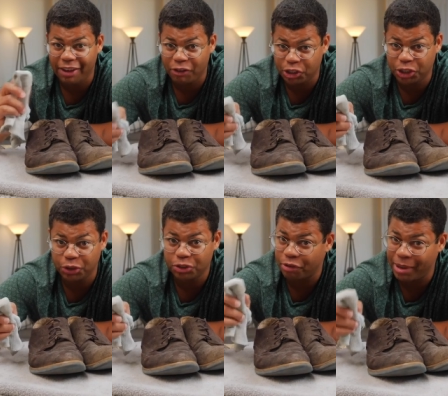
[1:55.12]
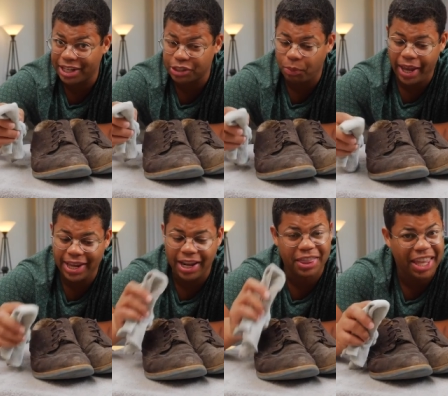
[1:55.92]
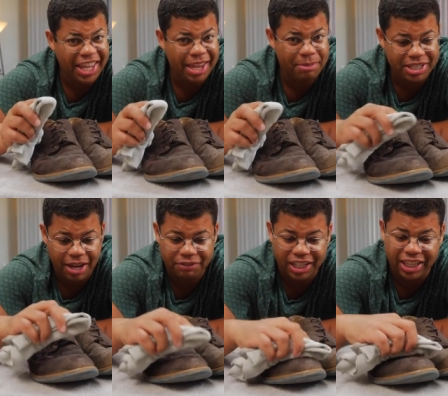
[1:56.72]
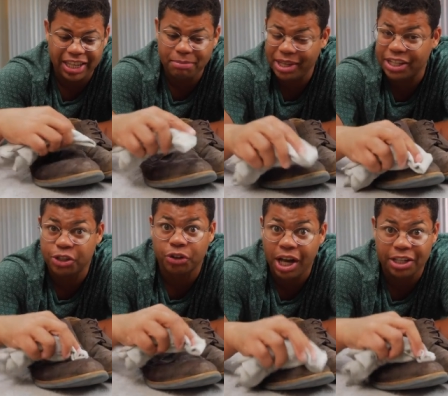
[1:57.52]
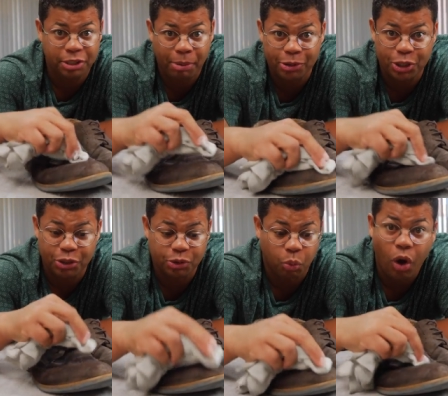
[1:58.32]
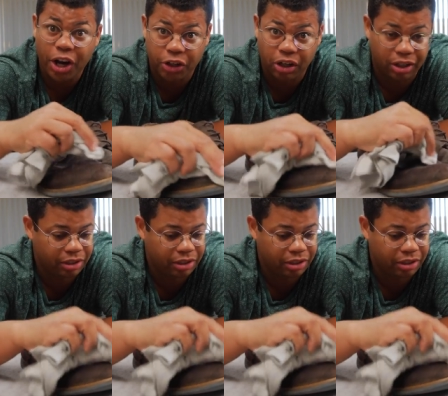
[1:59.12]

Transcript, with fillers: If your shoes are made of suede, they can be tough to clean because you're not supposed to use water.